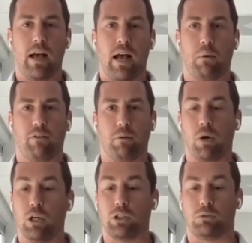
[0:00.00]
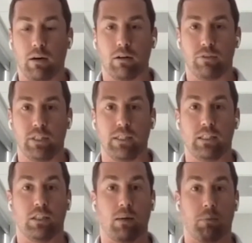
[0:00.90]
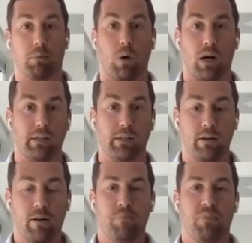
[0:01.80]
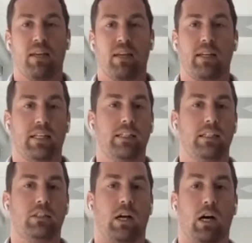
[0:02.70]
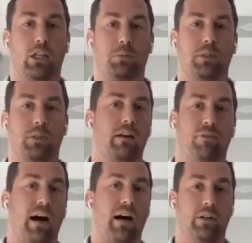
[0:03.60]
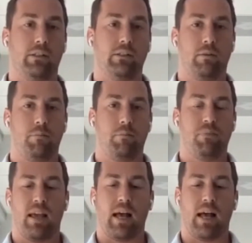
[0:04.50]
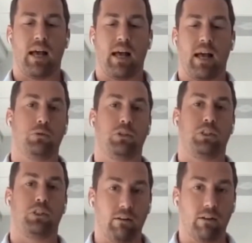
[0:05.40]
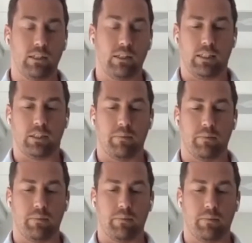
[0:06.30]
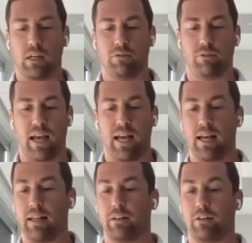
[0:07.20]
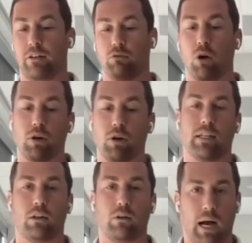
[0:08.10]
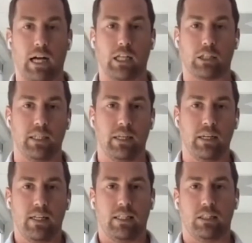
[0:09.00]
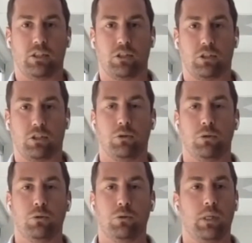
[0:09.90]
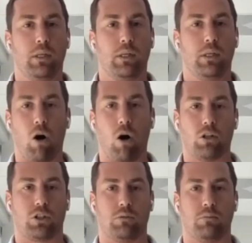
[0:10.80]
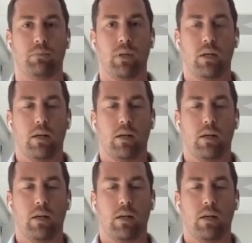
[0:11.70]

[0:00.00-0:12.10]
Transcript: However, most relevant is number one, he's a husband and a father to Taylor, his amazing wife, and Logan and Crosby, his two awesome